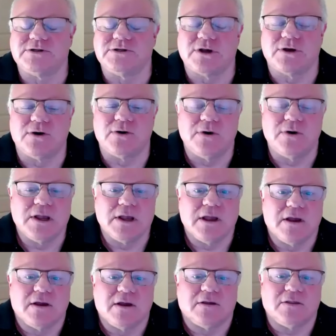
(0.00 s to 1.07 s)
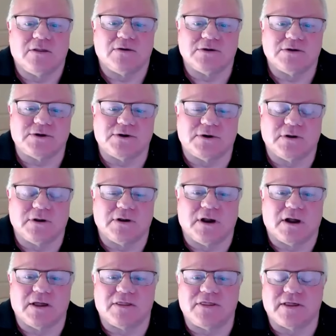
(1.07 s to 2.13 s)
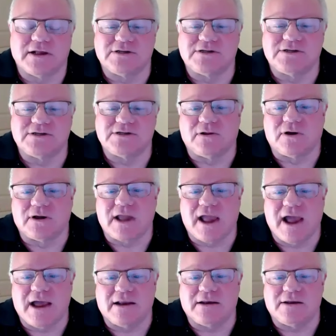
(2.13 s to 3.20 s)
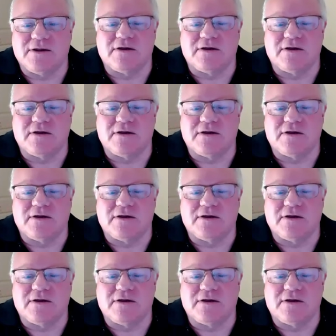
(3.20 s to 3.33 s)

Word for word: So those are things to look at.